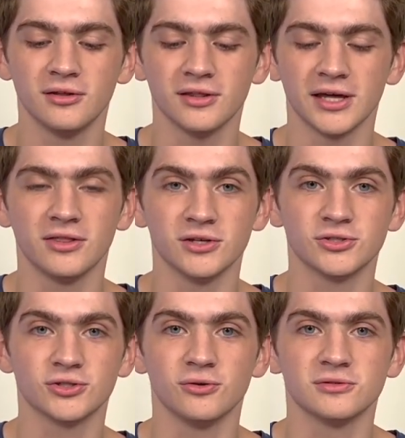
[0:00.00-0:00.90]
this
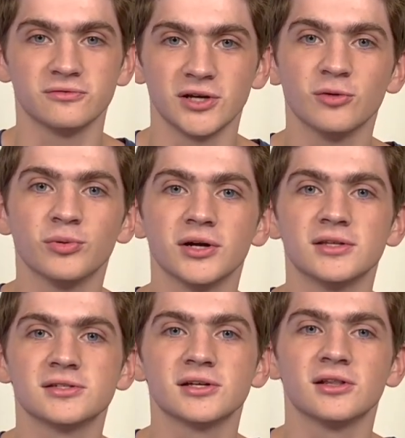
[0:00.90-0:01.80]
shows
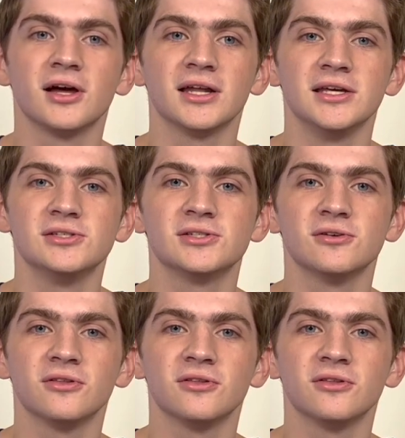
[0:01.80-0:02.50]
fingerprints a lot easier